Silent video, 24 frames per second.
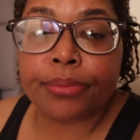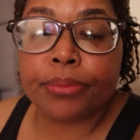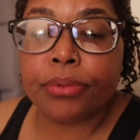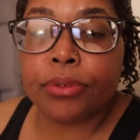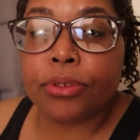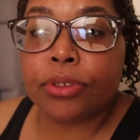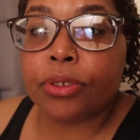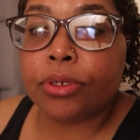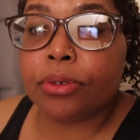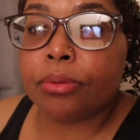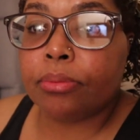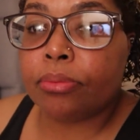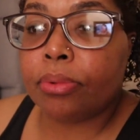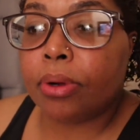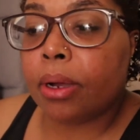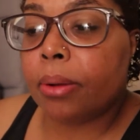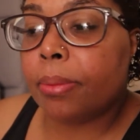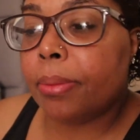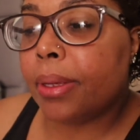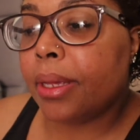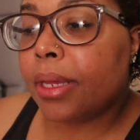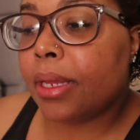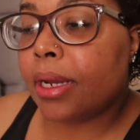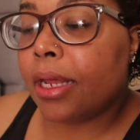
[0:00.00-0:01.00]
so I'm
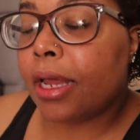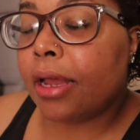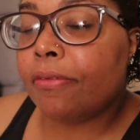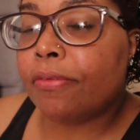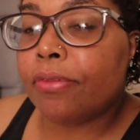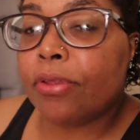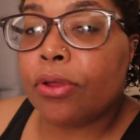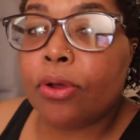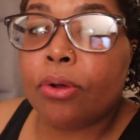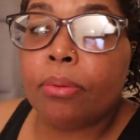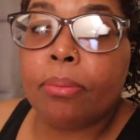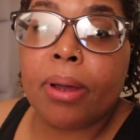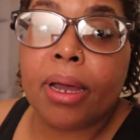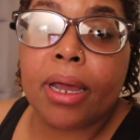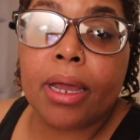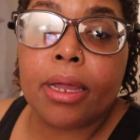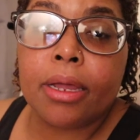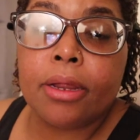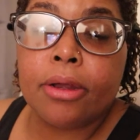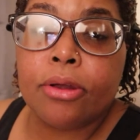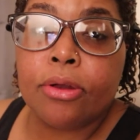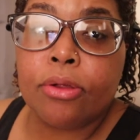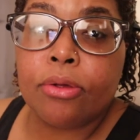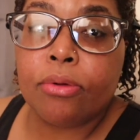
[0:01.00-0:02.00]
probably gonna have to go buy
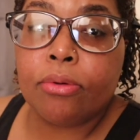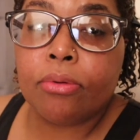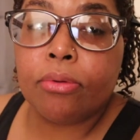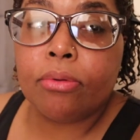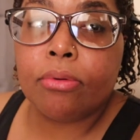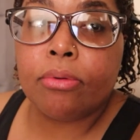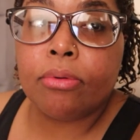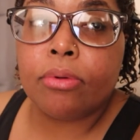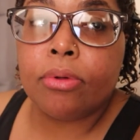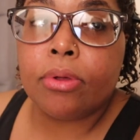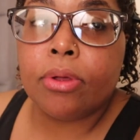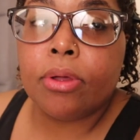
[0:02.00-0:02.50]
a new